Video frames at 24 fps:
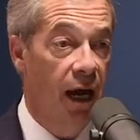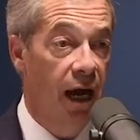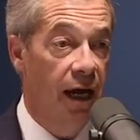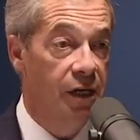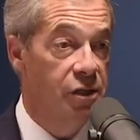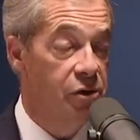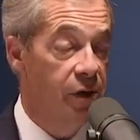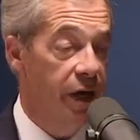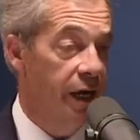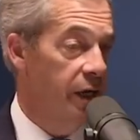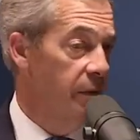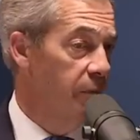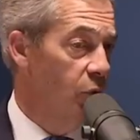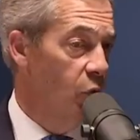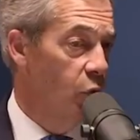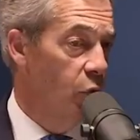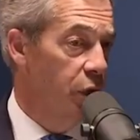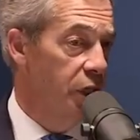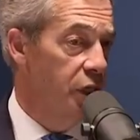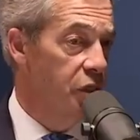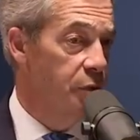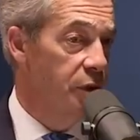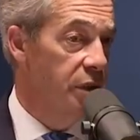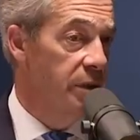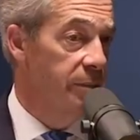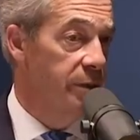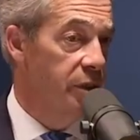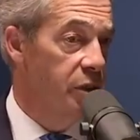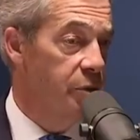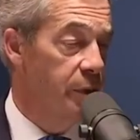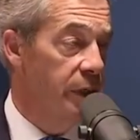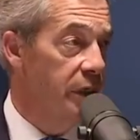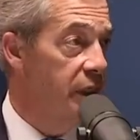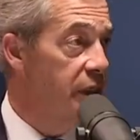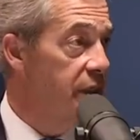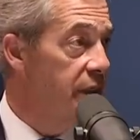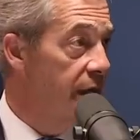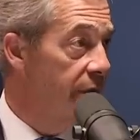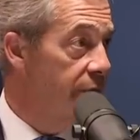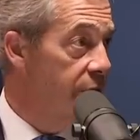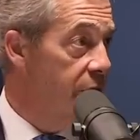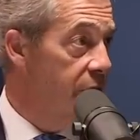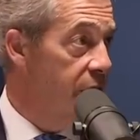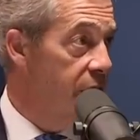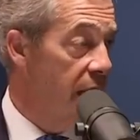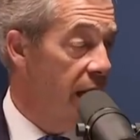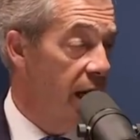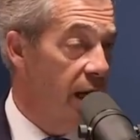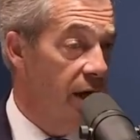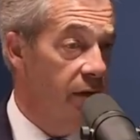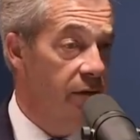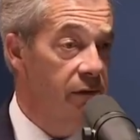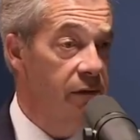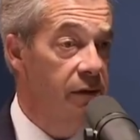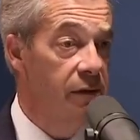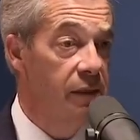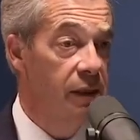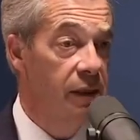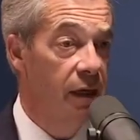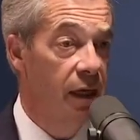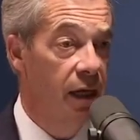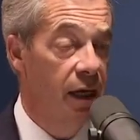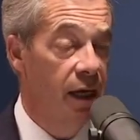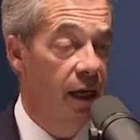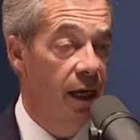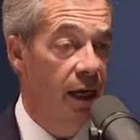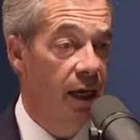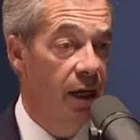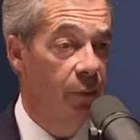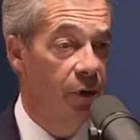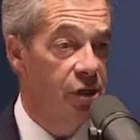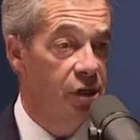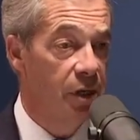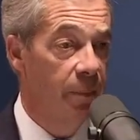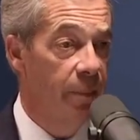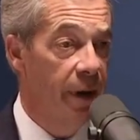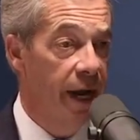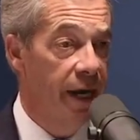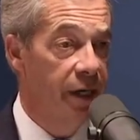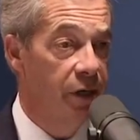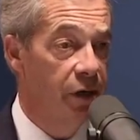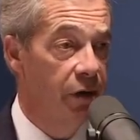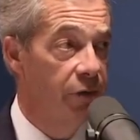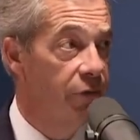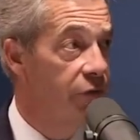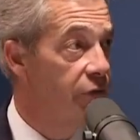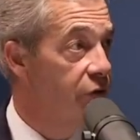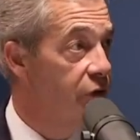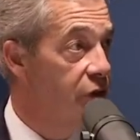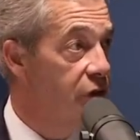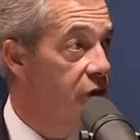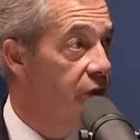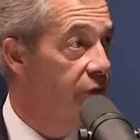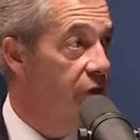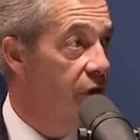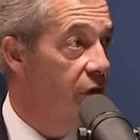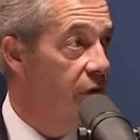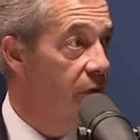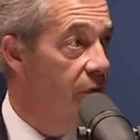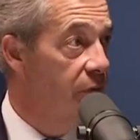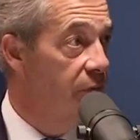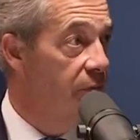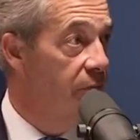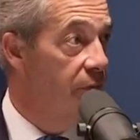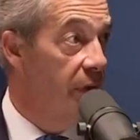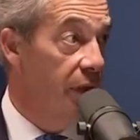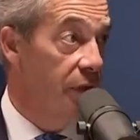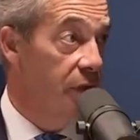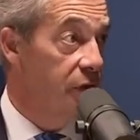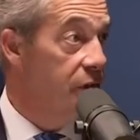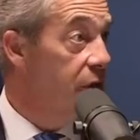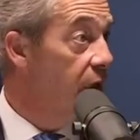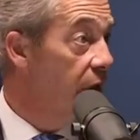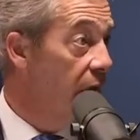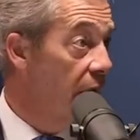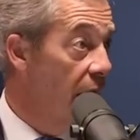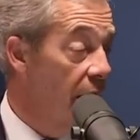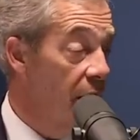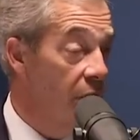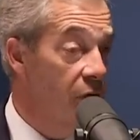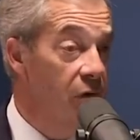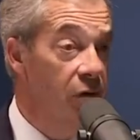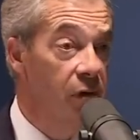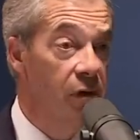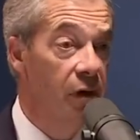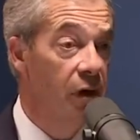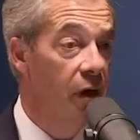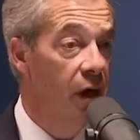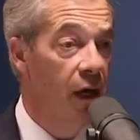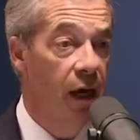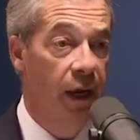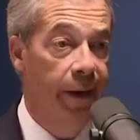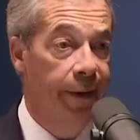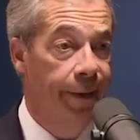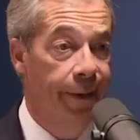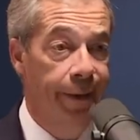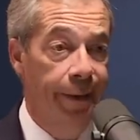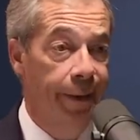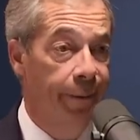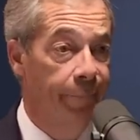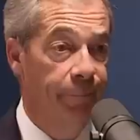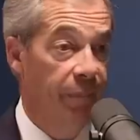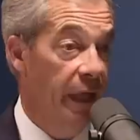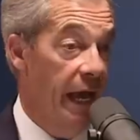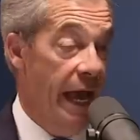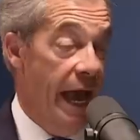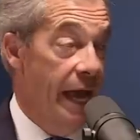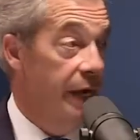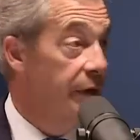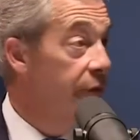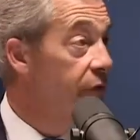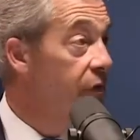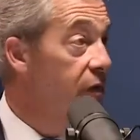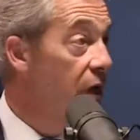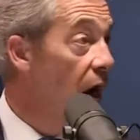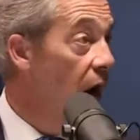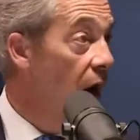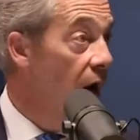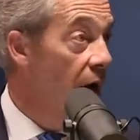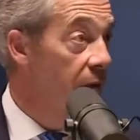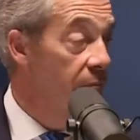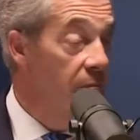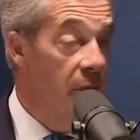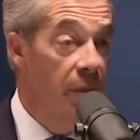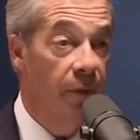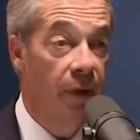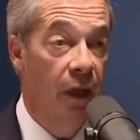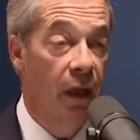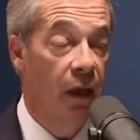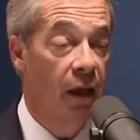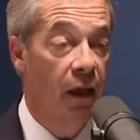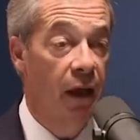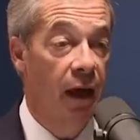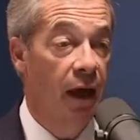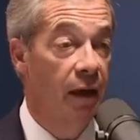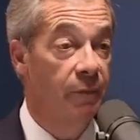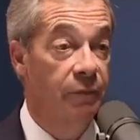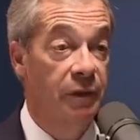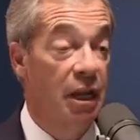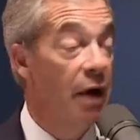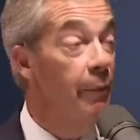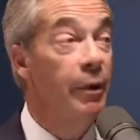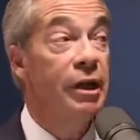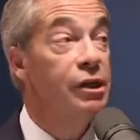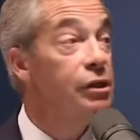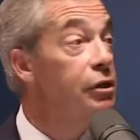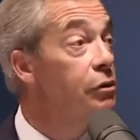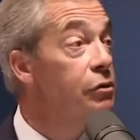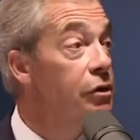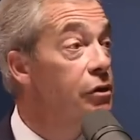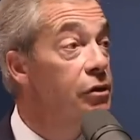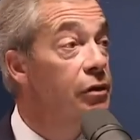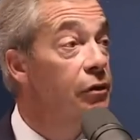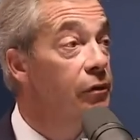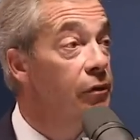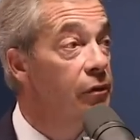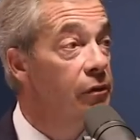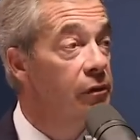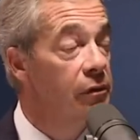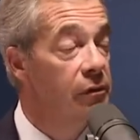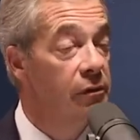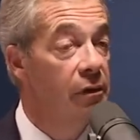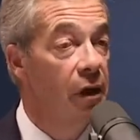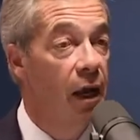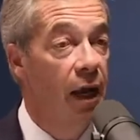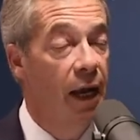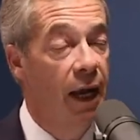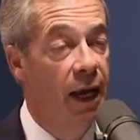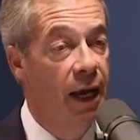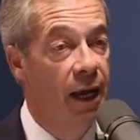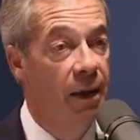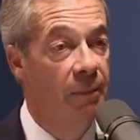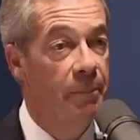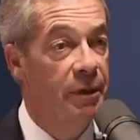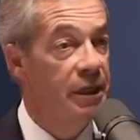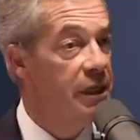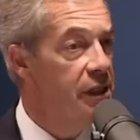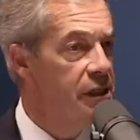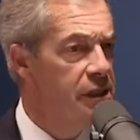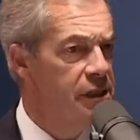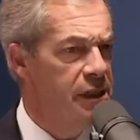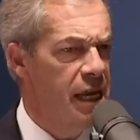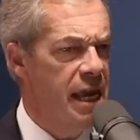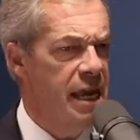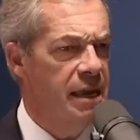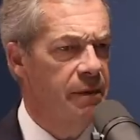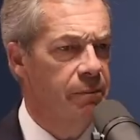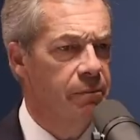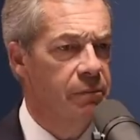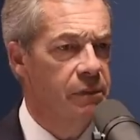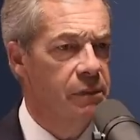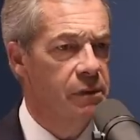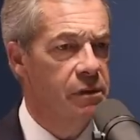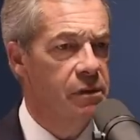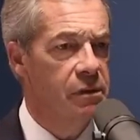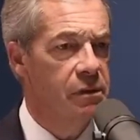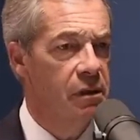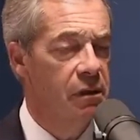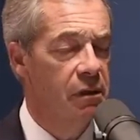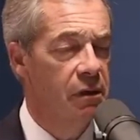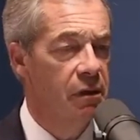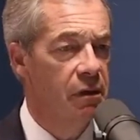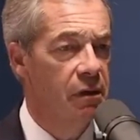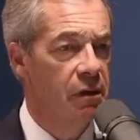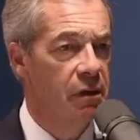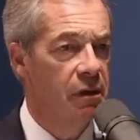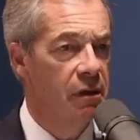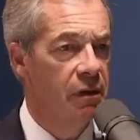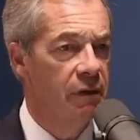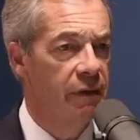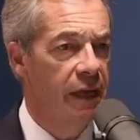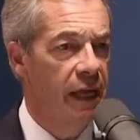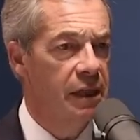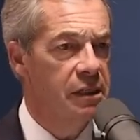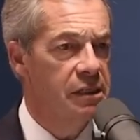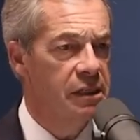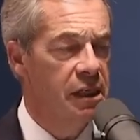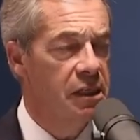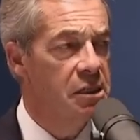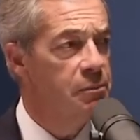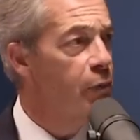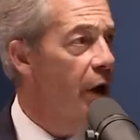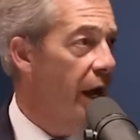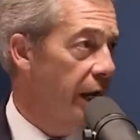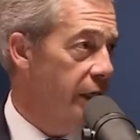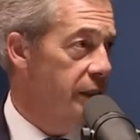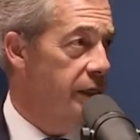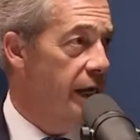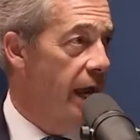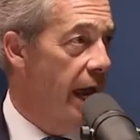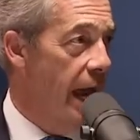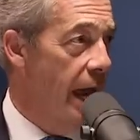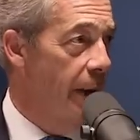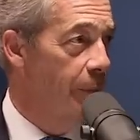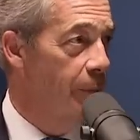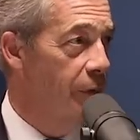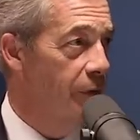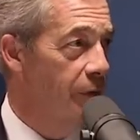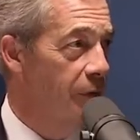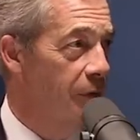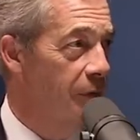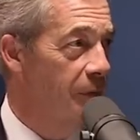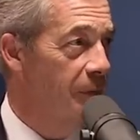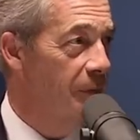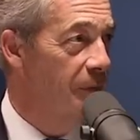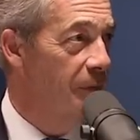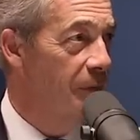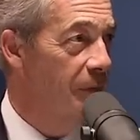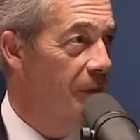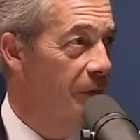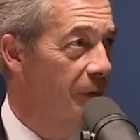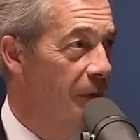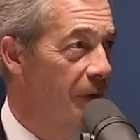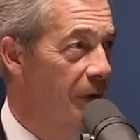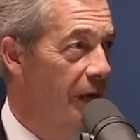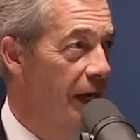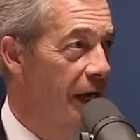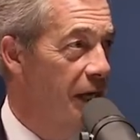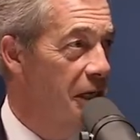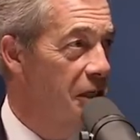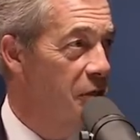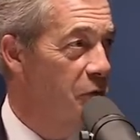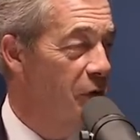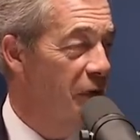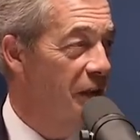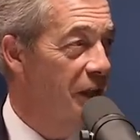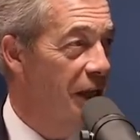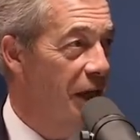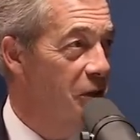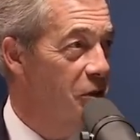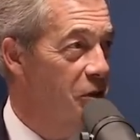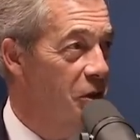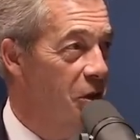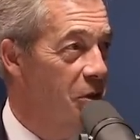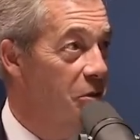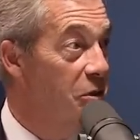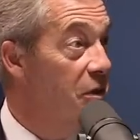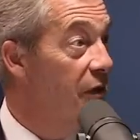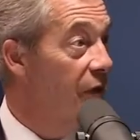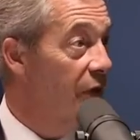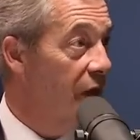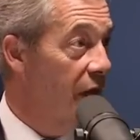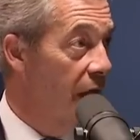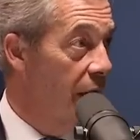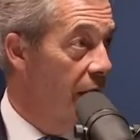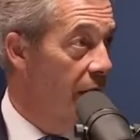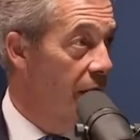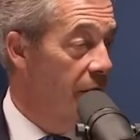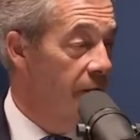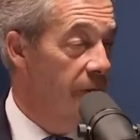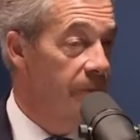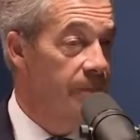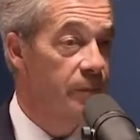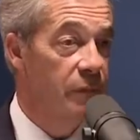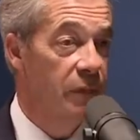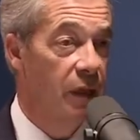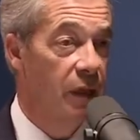I took out a mortgage with them in 2017, which I paid off just a few months ago, ahead of time. No issues at all. But it seems that since Brexit happened is when the issues have occurred.